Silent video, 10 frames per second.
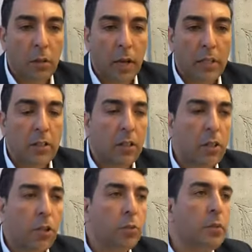as a
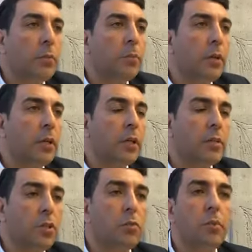human uh, as a
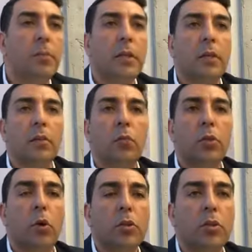human being we
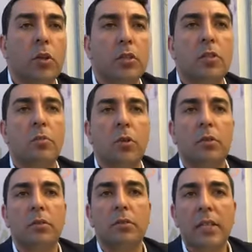all start small
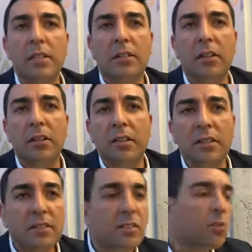they started
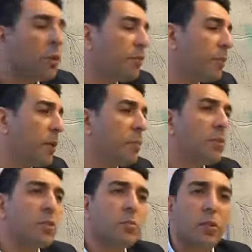as 12
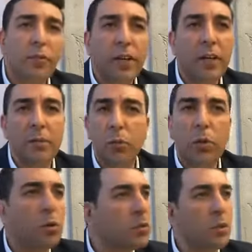people small family we
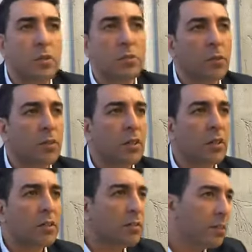all start small
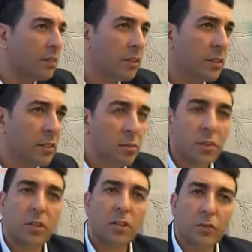we all we
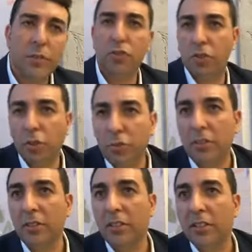start off as
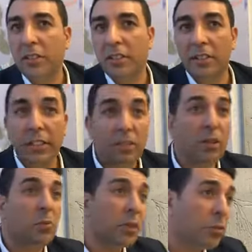children later
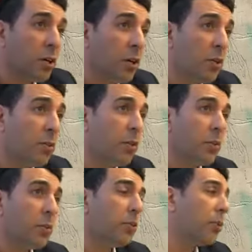on we grow
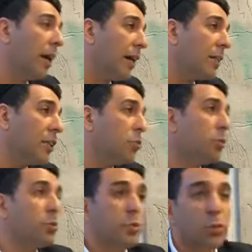we do college we
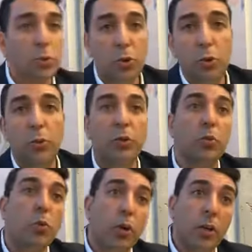do school we do
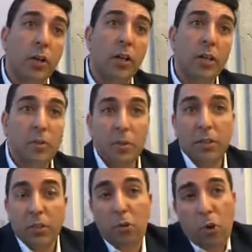work we're in
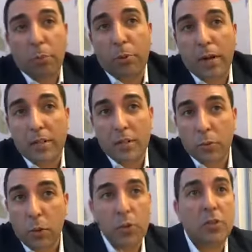the growing process
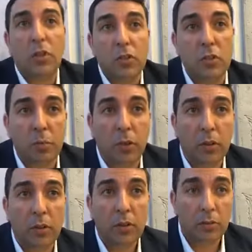we all start
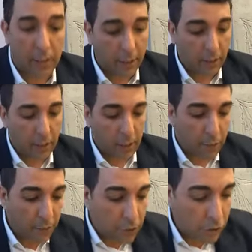small right
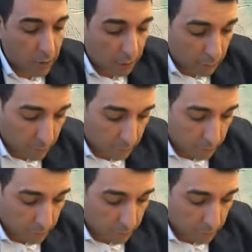eventually